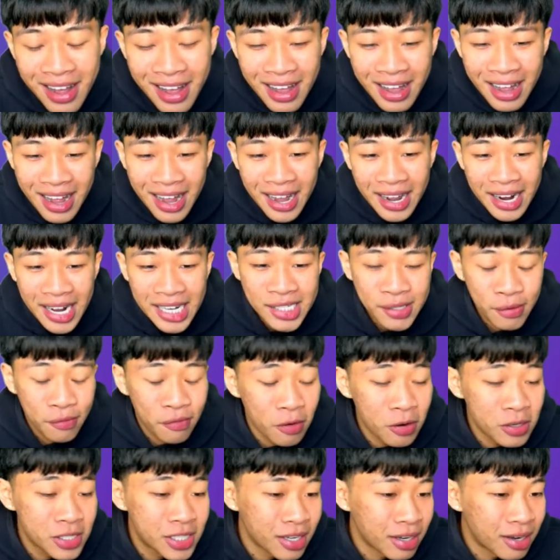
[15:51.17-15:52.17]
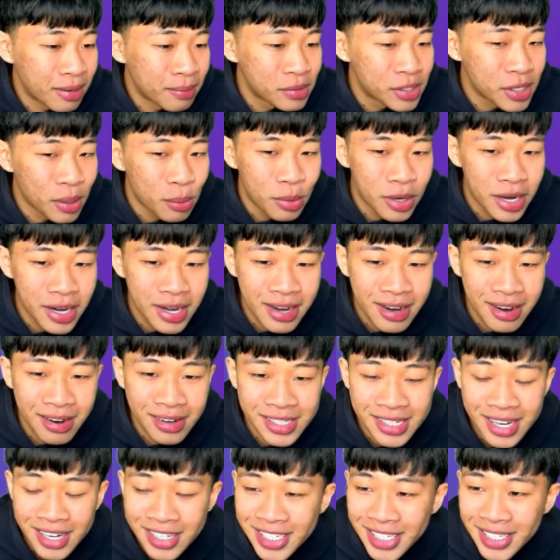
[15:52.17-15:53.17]
That's the first time someone in here
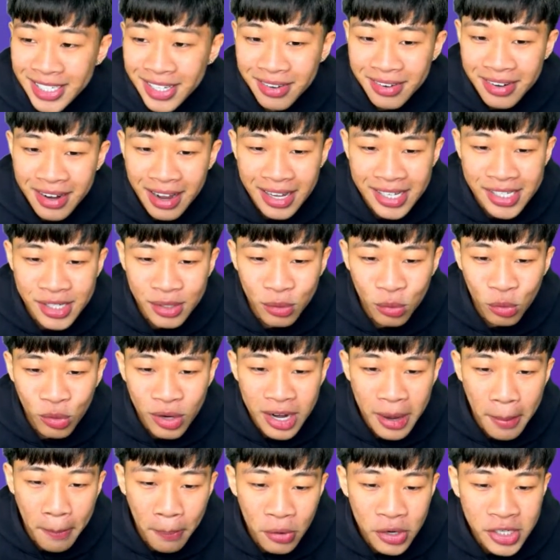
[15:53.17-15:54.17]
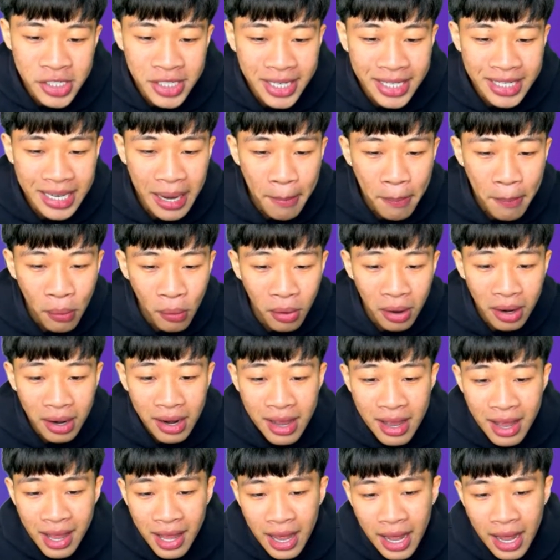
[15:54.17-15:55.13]
has actually done that. So really appreciate that, Paul.